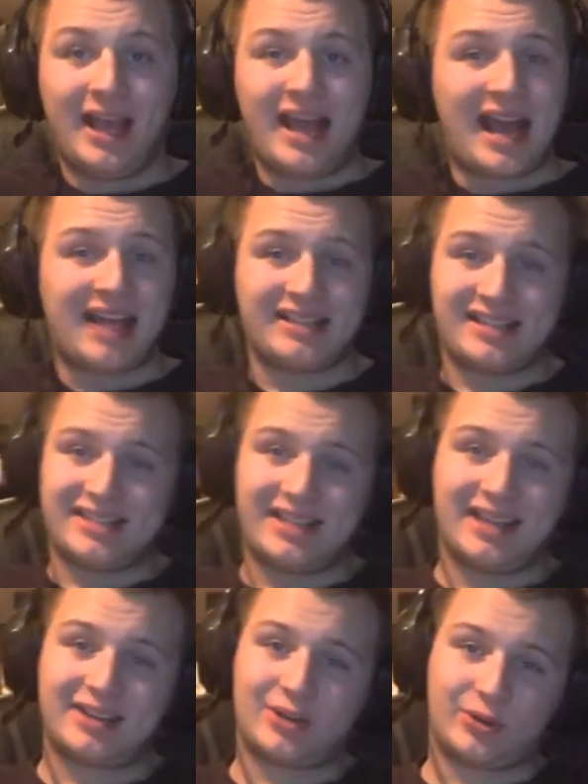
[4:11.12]
As I
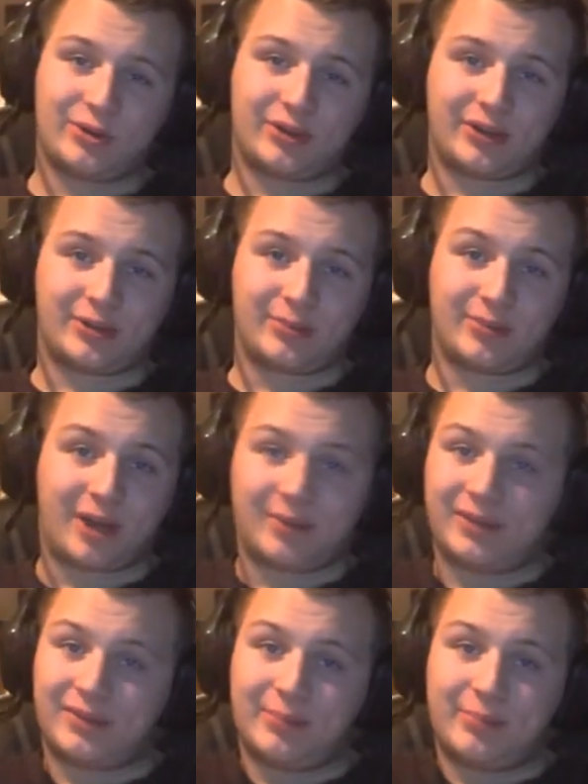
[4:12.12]
stated earlier,
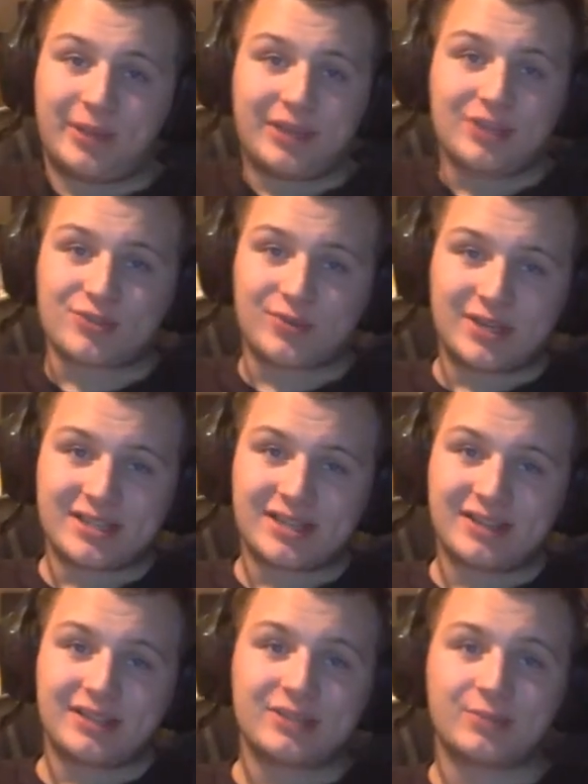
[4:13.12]
probably the biggest
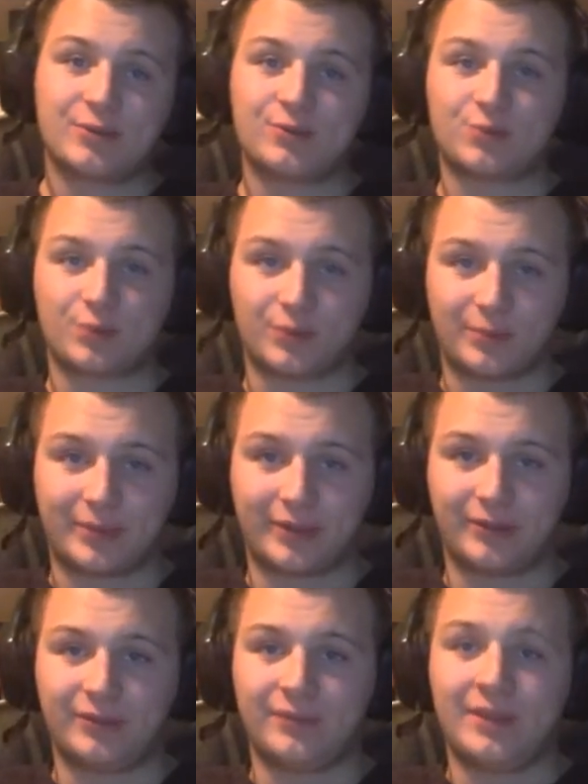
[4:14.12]
reason these moves were
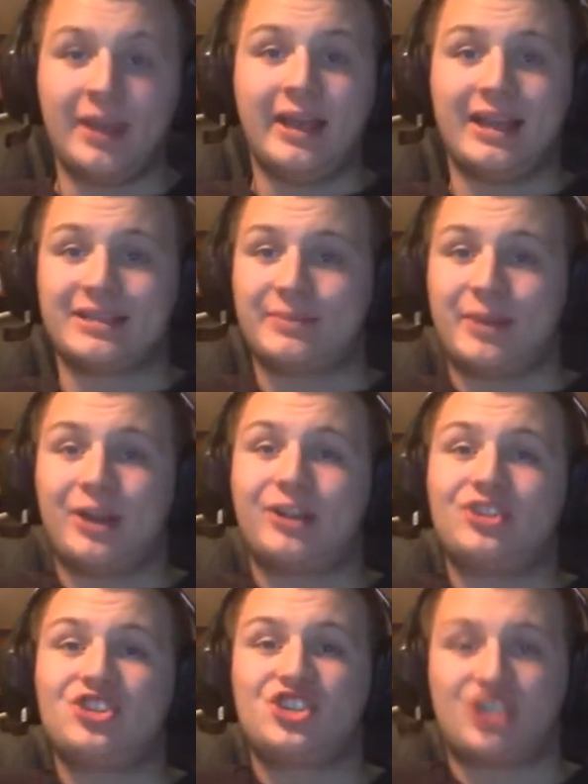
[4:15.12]
repealed is
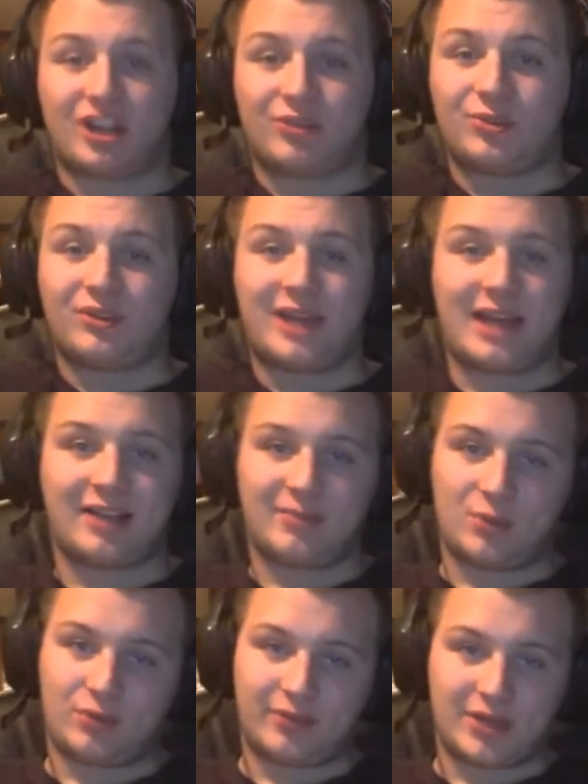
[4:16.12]
America's general lack of
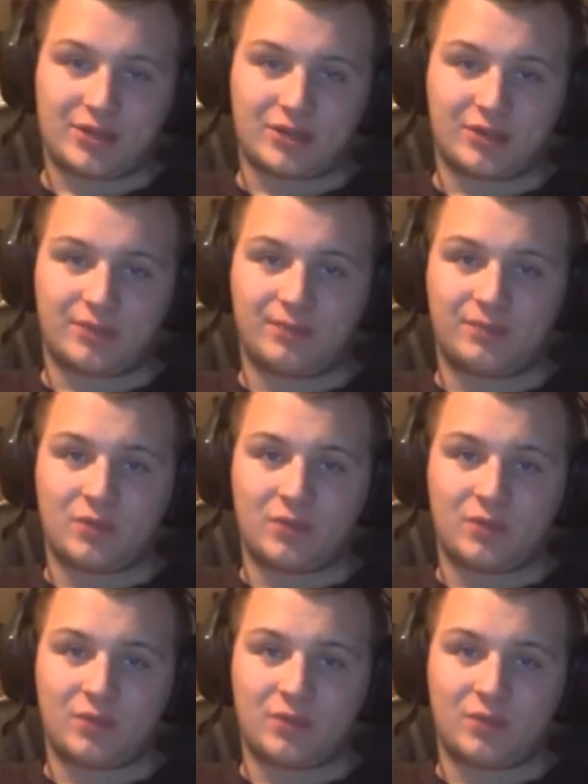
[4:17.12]
motivation.